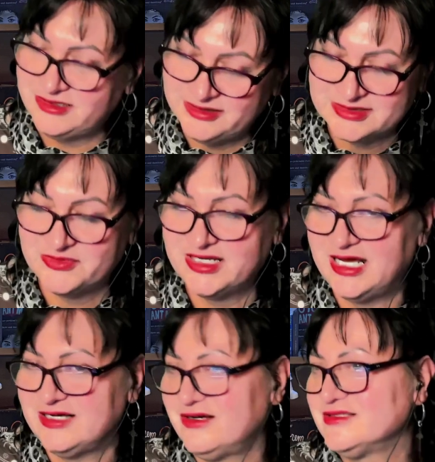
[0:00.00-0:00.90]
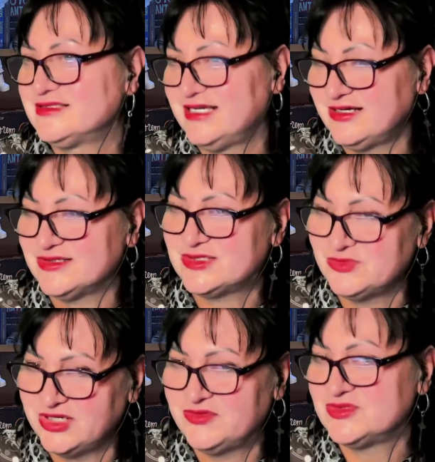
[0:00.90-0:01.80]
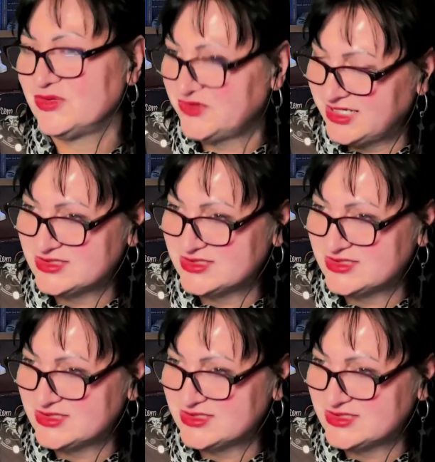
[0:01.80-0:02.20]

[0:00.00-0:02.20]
something I got some money from something I